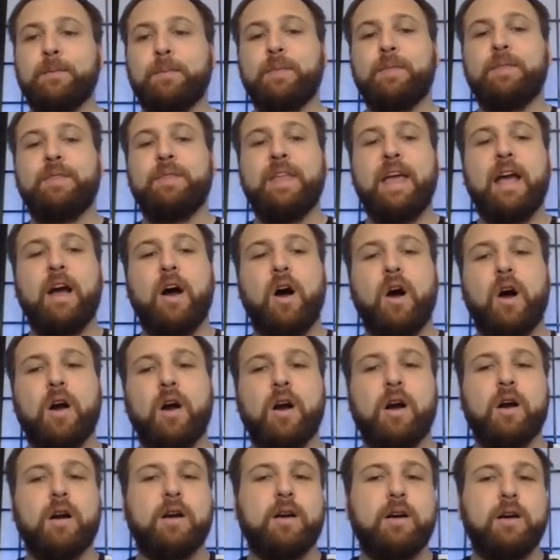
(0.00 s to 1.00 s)
They
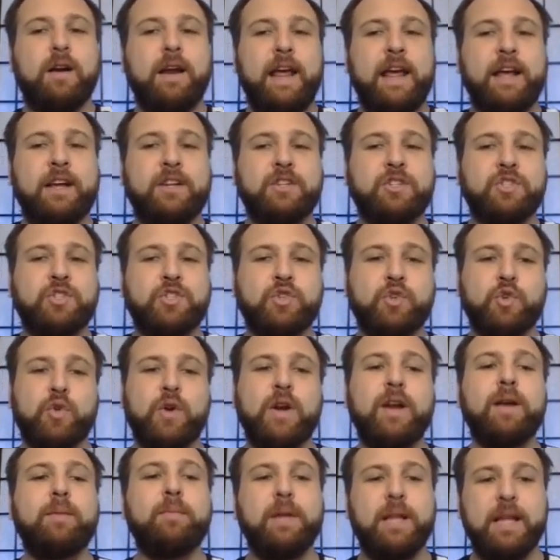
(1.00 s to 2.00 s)
are
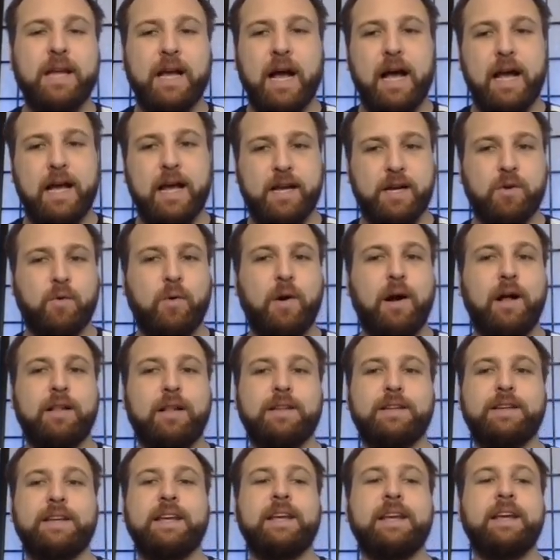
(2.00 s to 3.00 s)
extremely high
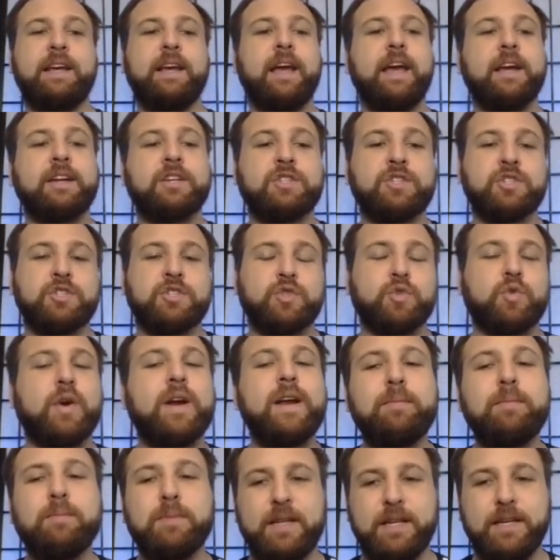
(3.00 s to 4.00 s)
quality,
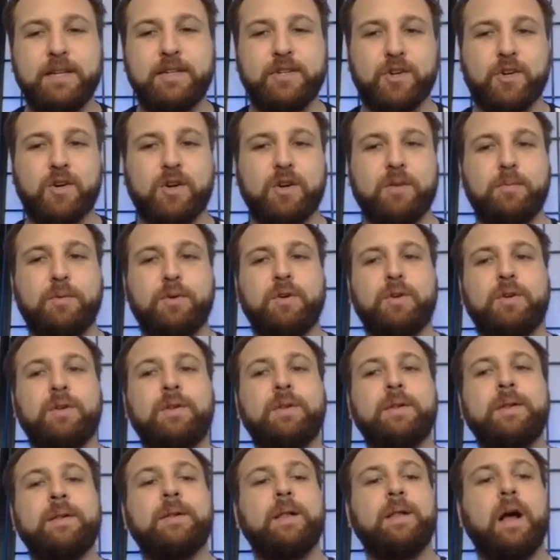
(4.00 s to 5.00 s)
extremely durable.
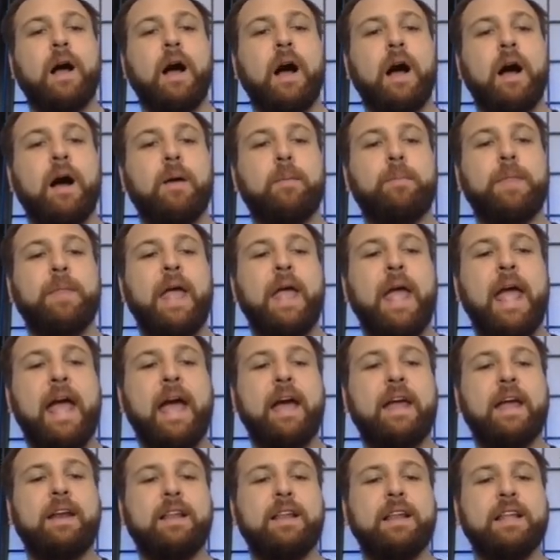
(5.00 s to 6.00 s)
Um,
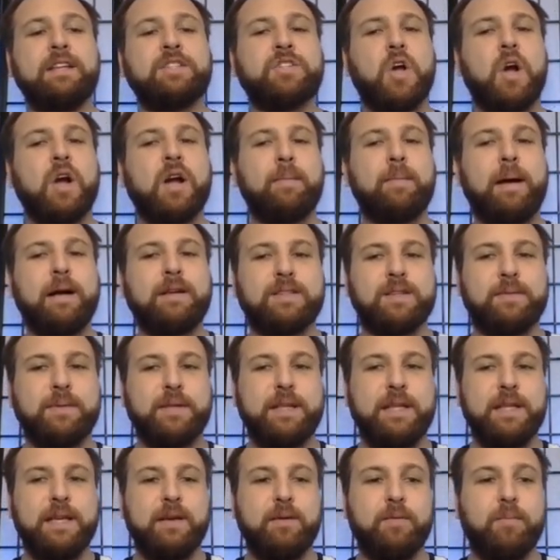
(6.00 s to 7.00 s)
and let's talk about some of
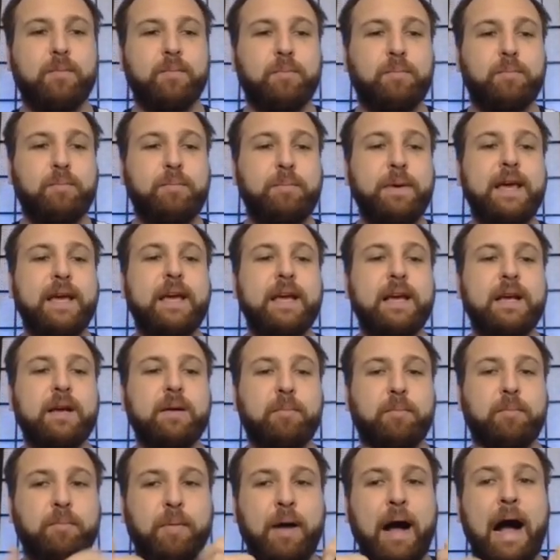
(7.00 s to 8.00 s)
the big
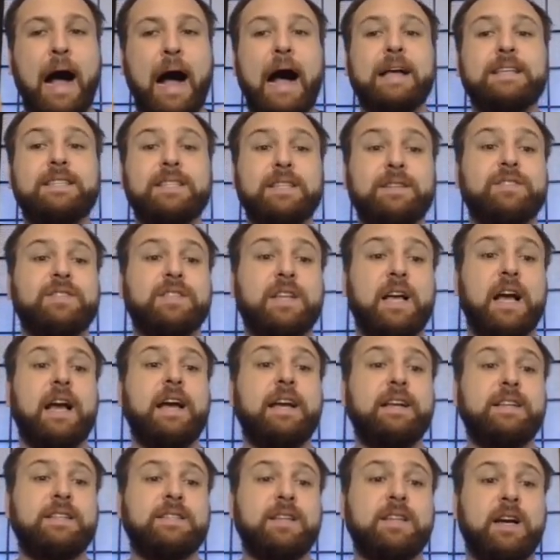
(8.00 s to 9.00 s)
positive
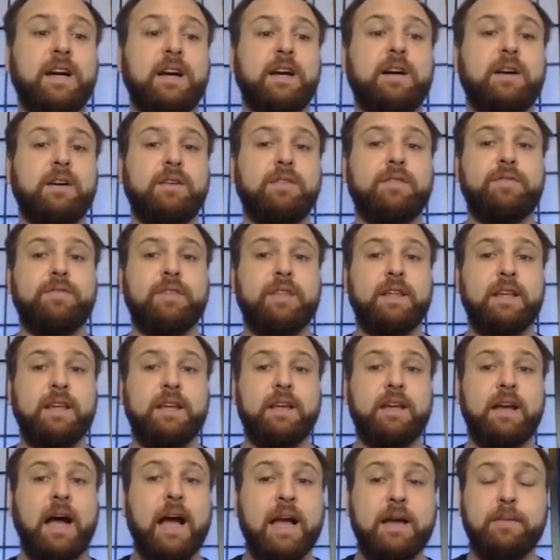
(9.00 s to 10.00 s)
sides of
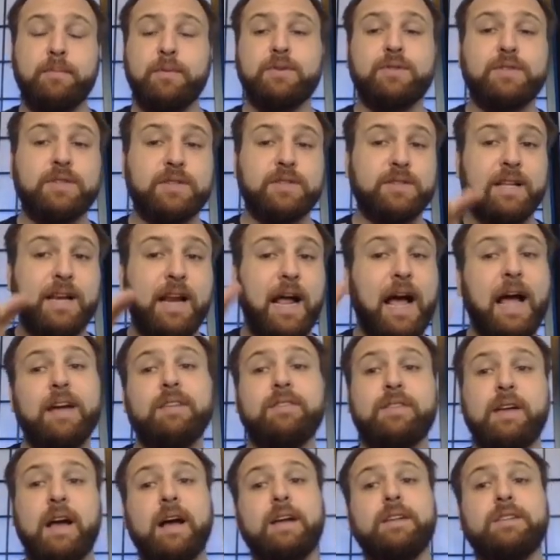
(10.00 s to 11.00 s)
the Hayabusas that
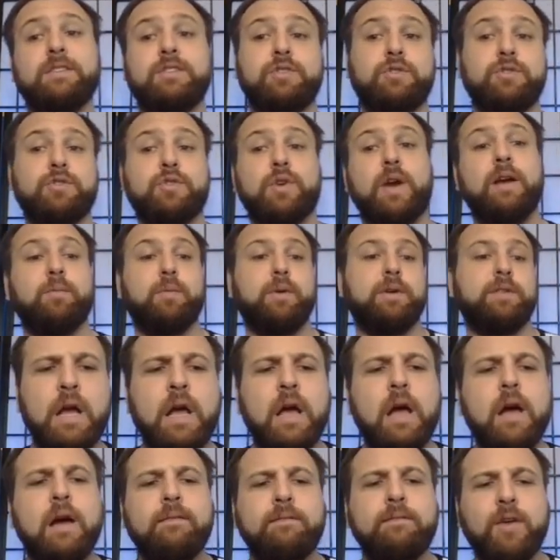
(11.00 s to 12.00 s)
I've gotten to train with.
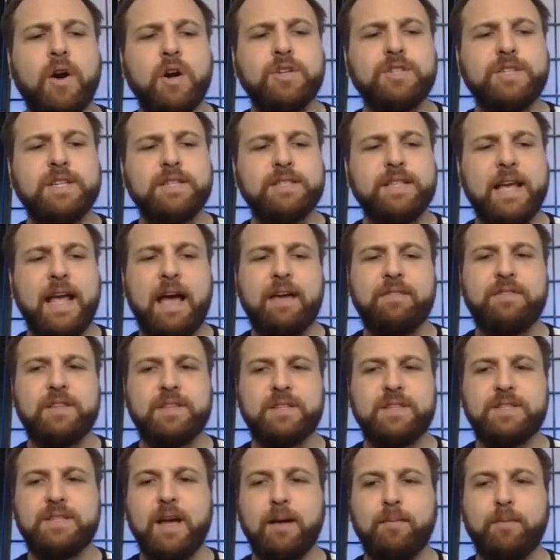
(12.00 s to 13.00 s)
First is they have this
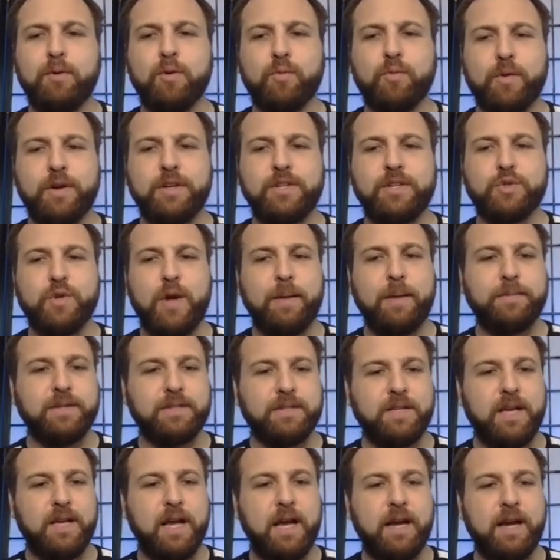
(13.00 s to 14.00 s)
double wrist strap
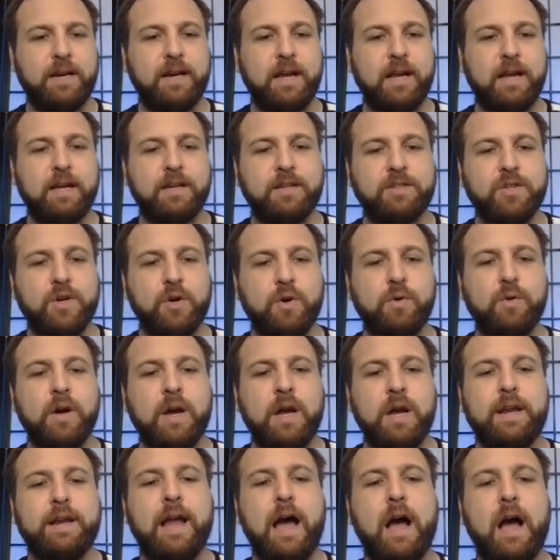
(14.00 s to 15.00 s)
design. So
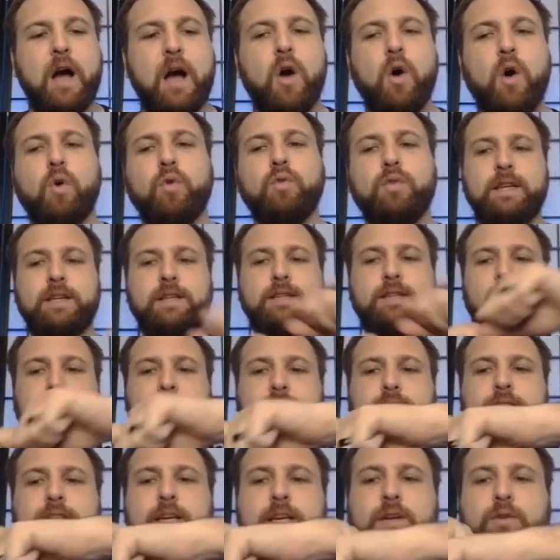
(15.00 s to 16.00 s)
not only
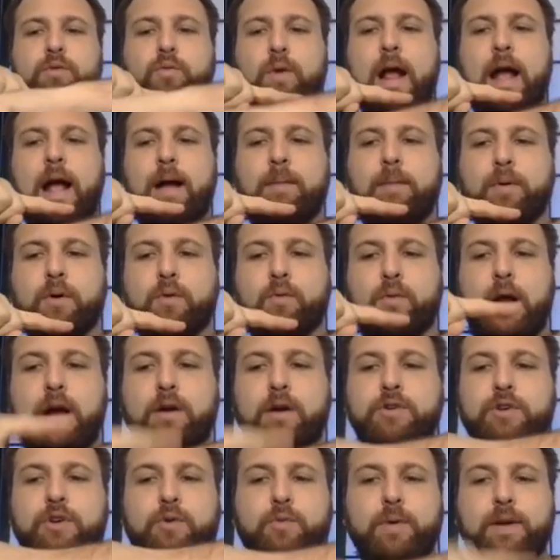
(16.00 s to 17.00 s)
does it wrap
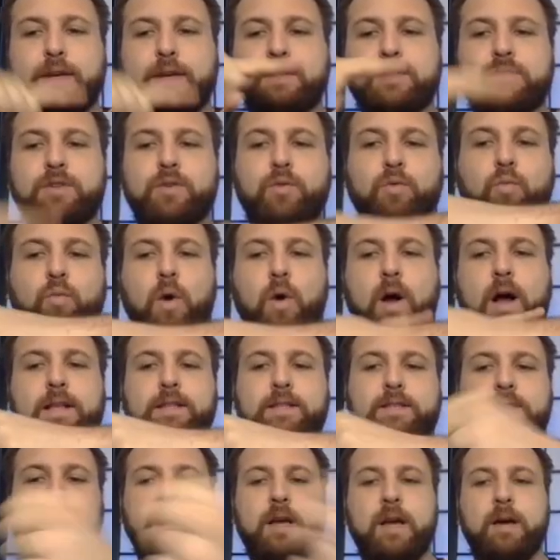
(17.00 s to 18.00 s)
around your wrist
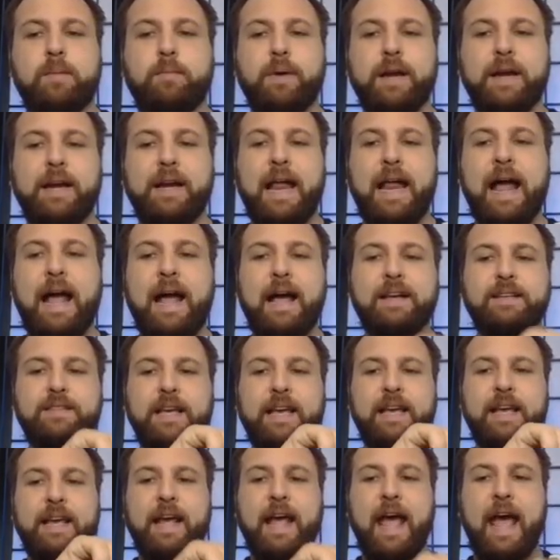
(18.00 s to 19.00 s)
once, but it has
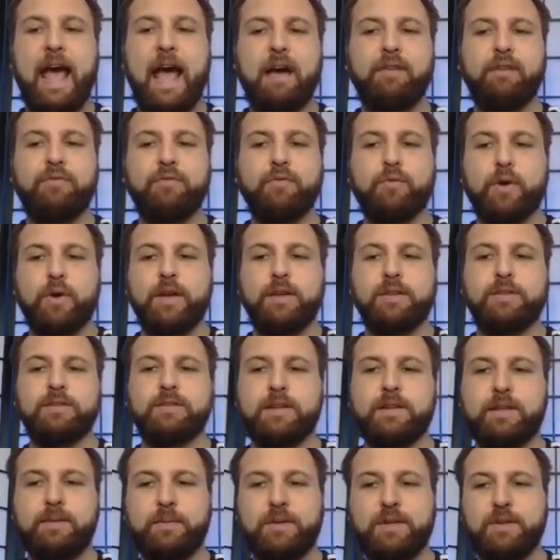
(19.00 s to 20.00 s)
a half wrist,
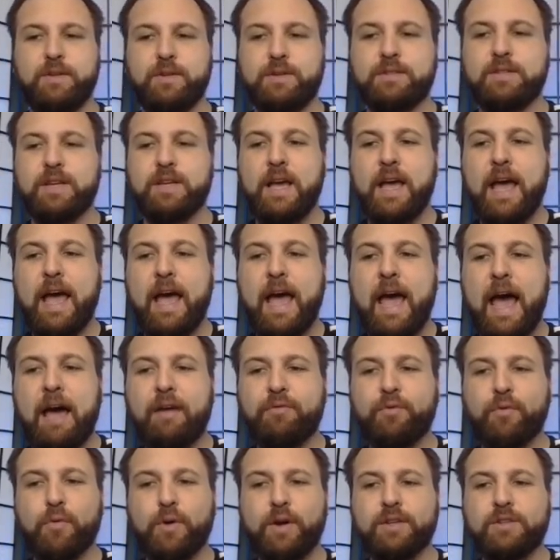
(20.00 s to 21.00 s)
let me do this,
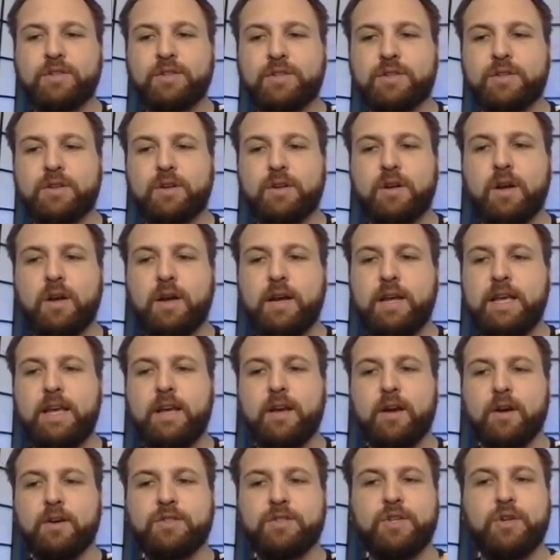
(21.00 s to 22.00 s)
half wrist
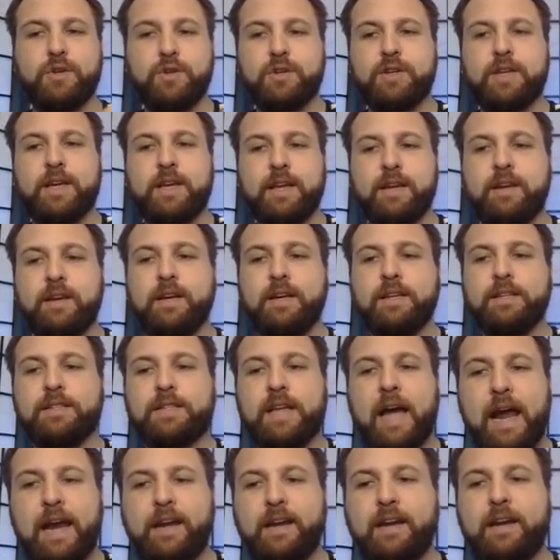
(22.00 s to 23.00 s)
here. So you can
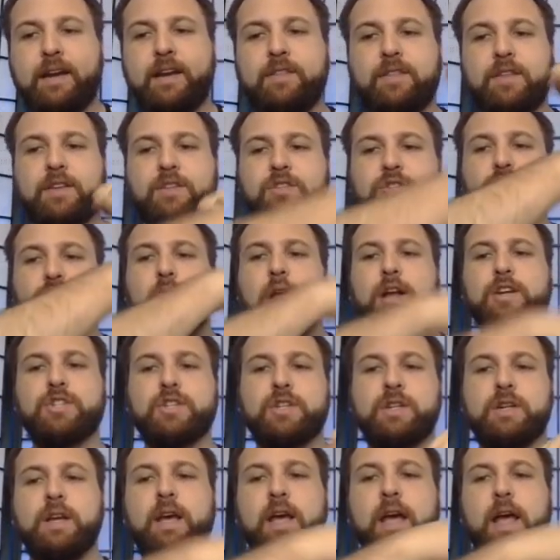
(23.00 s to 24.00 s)
tighten it in this
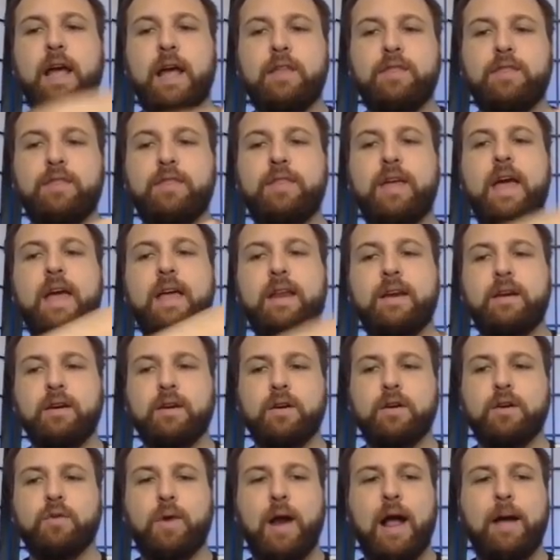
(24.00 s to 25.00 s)
direction and then
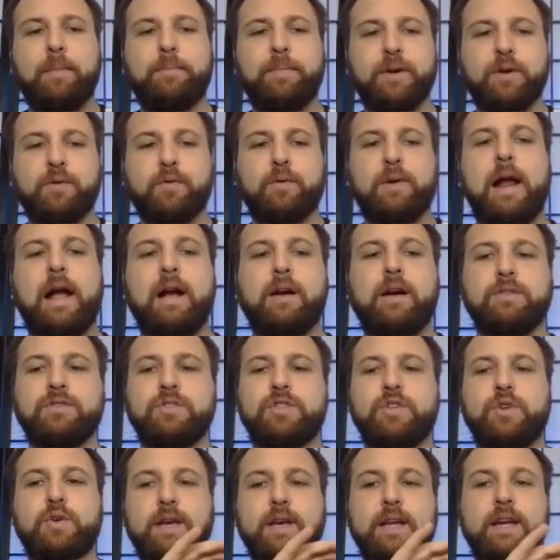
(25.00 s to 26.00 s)
wrap it around.
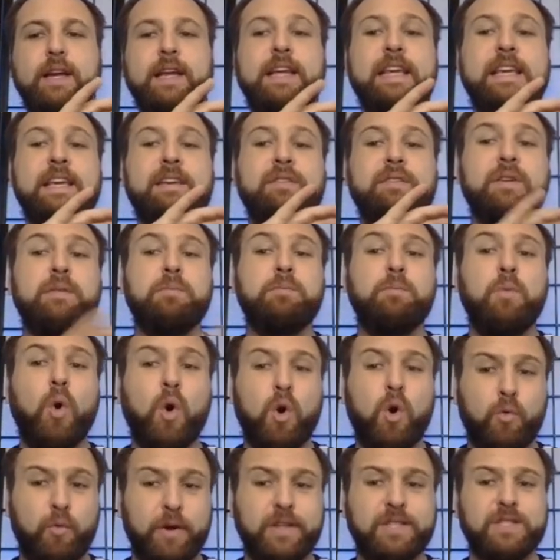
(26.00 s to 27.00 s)
So you get even
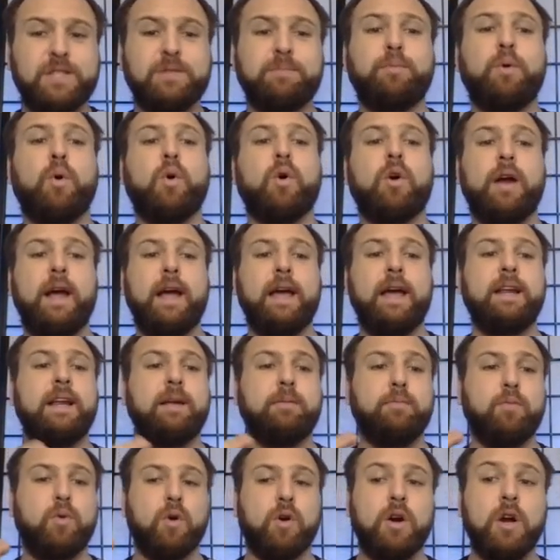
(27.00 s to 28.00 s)
more wrist support and a
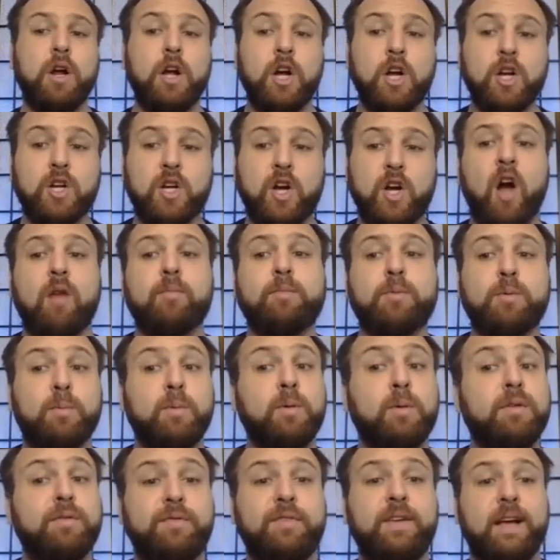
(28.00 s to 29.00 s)
more
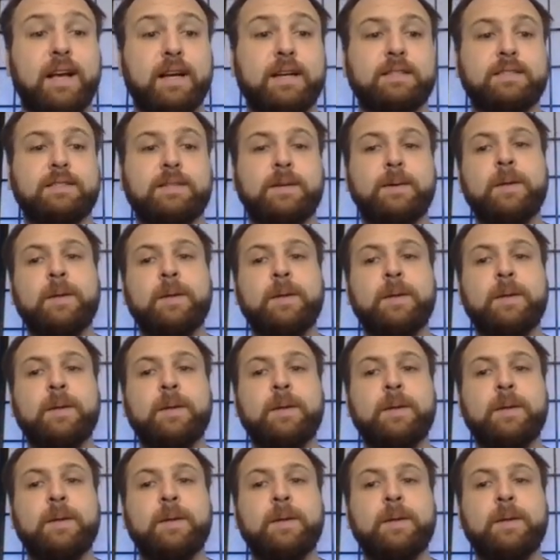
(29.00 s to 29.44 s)
comfortable fix.